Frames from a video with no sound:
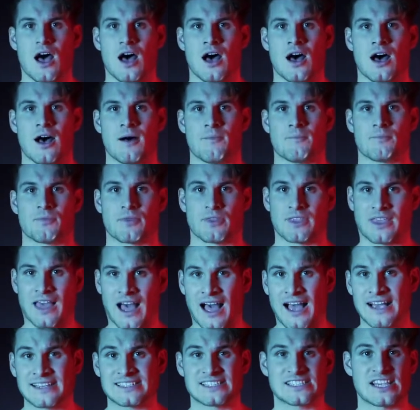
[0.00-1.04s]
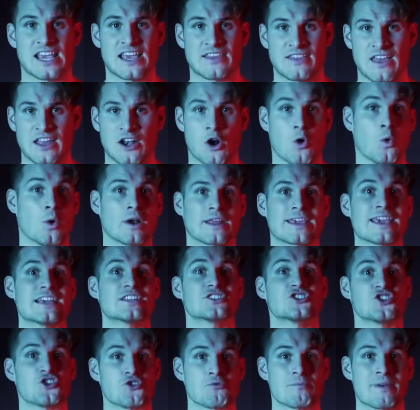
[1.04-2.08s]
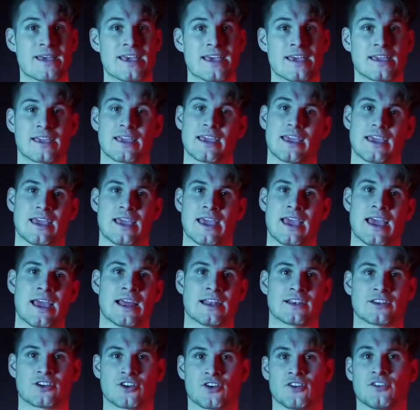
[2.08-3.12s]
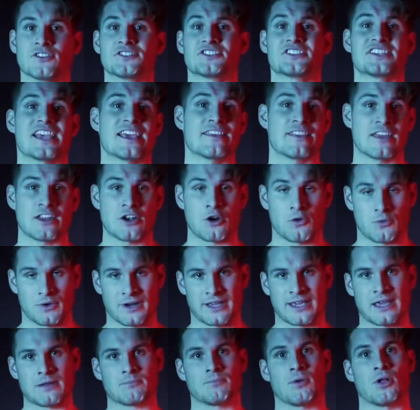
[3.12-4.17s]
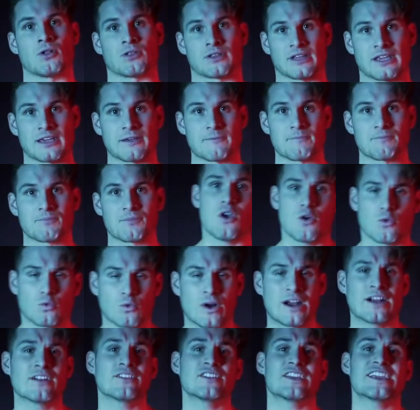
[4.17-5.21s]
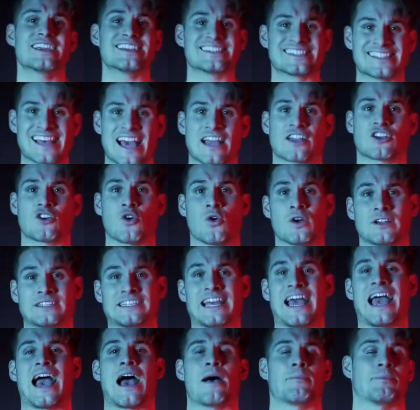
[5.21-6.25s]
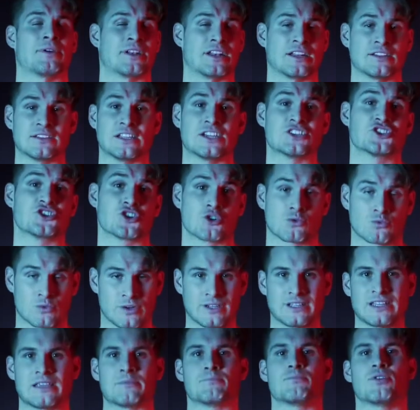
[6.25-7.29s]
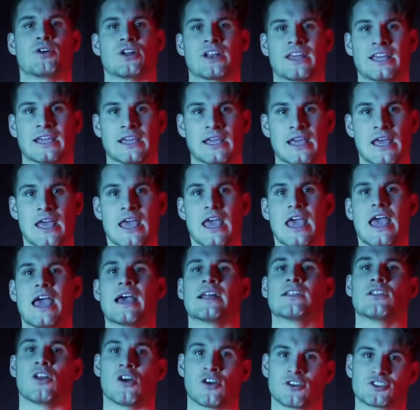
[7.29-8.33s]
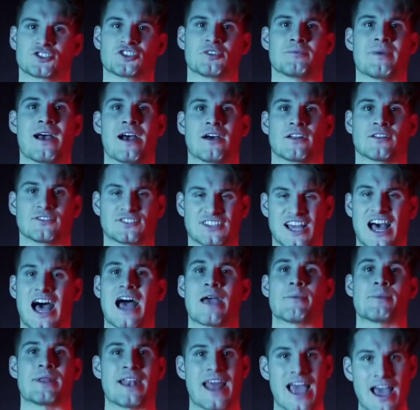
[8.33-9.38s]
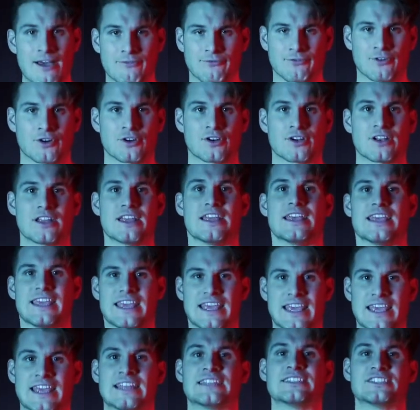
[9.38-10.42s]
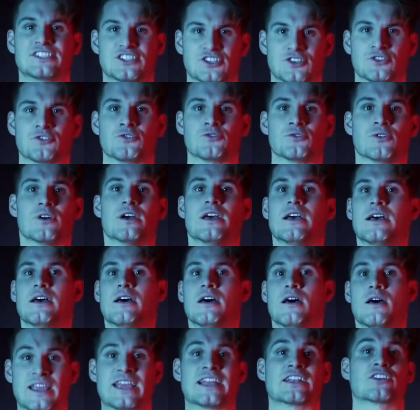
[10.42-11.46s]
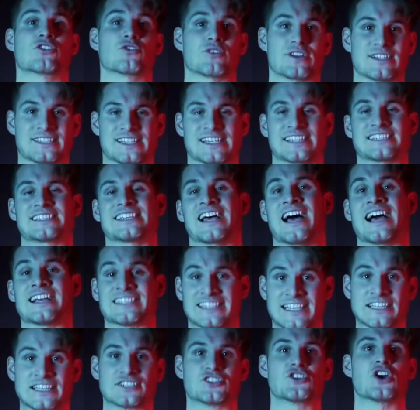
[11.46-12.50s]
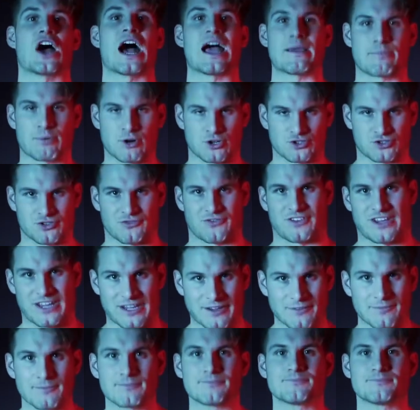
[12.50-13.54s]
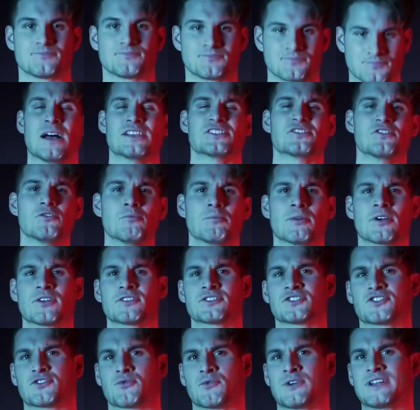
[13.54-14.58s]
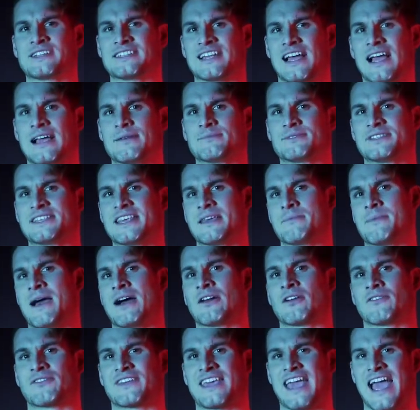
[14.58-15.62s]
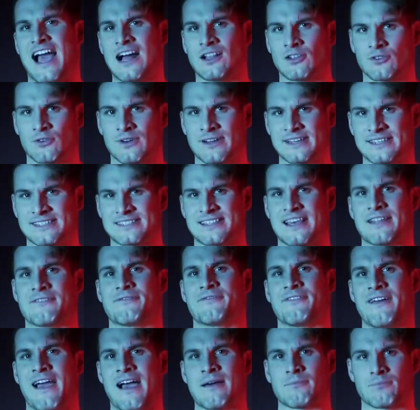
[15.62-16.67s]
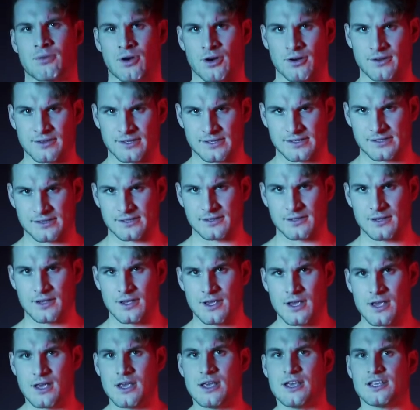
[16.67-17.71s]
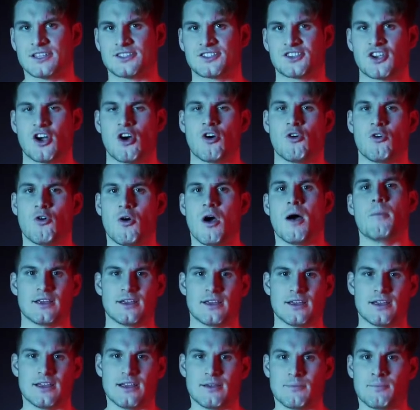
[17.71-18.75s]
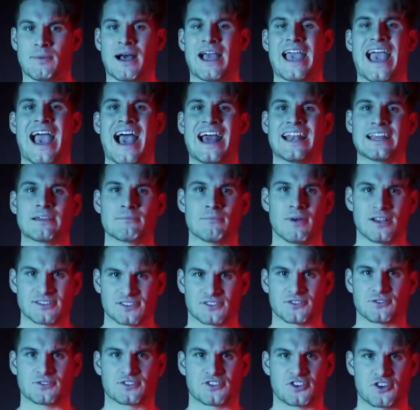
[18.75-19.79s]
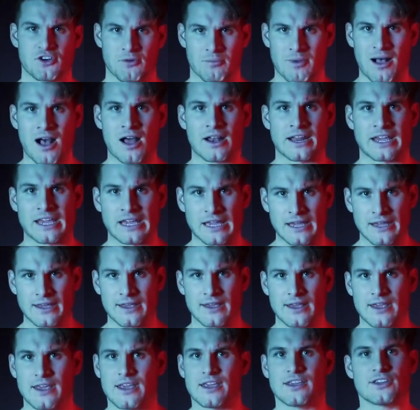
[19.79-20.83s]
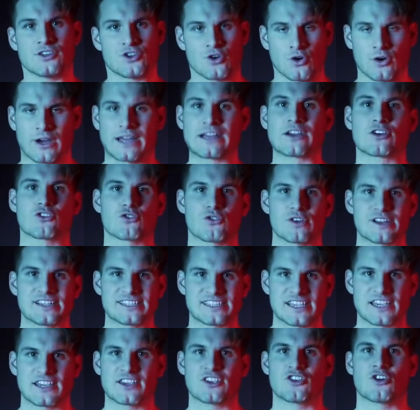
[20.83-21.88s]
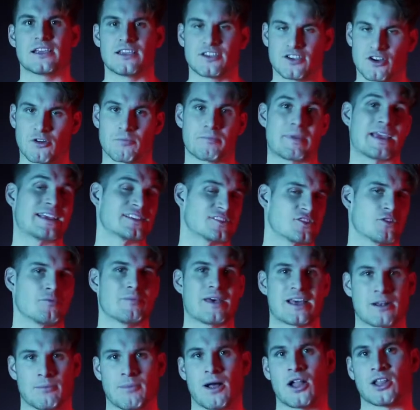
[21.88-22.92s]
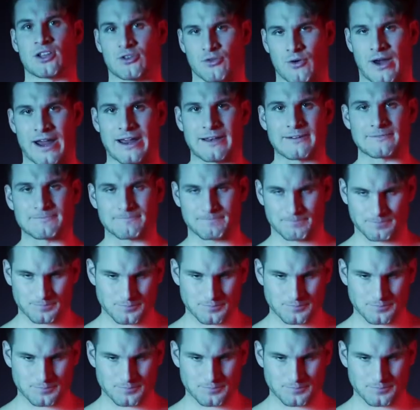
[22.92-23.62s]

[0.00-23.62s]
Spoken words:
guys say they don't want to get too big, and girls say they don't want to get bulky. Rarely is that going to happen unless you're really putting a large amount of time and effort into increasing size, into hypertrophy. Muscle burns 3 times the amount of calories that fat burns. So by adding muscle to your body, you're increasing your basal metabolic rate.